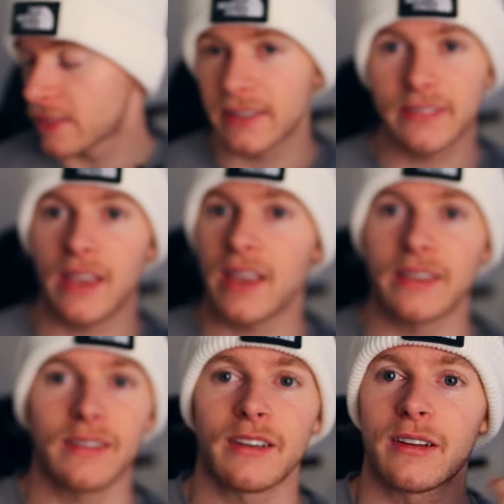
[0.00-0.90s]
This thing
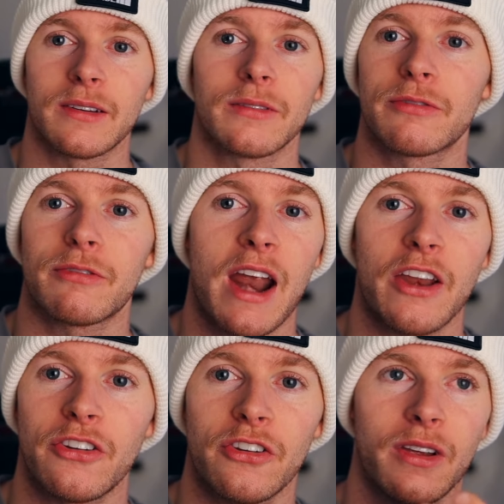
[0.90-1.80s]
is like a
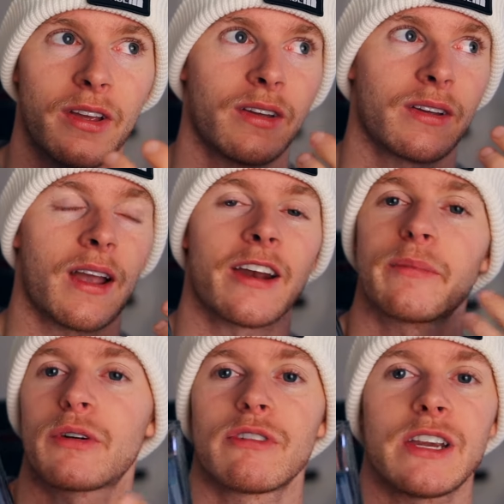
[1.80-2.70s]
fresh, kind of
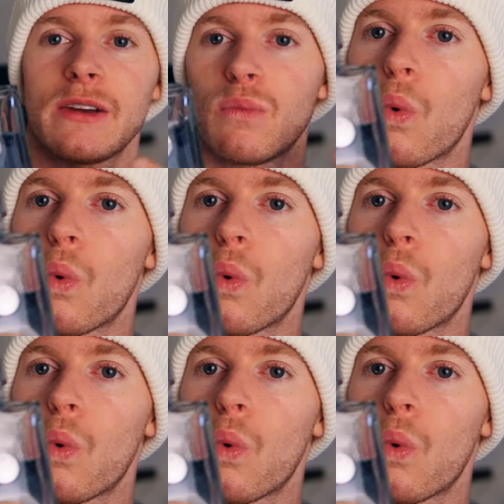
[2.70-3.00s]
marine,